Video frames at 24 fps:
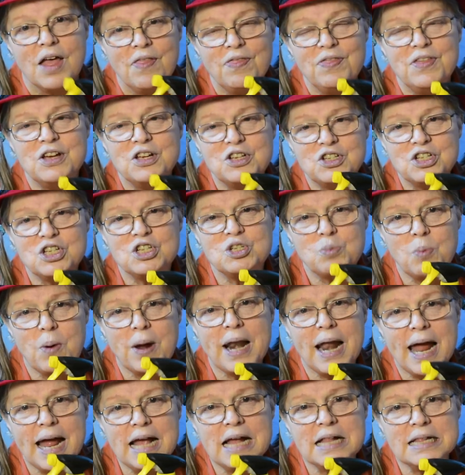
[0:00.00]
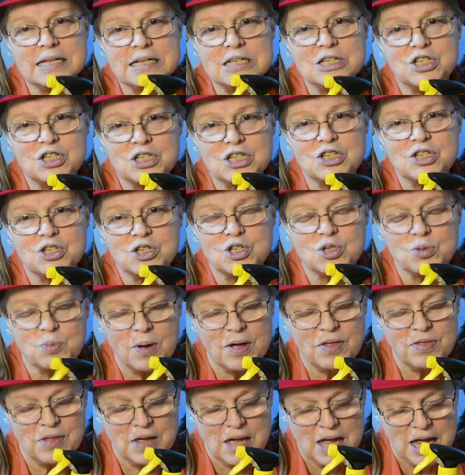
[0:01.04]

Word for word: this is what I clean scissors with.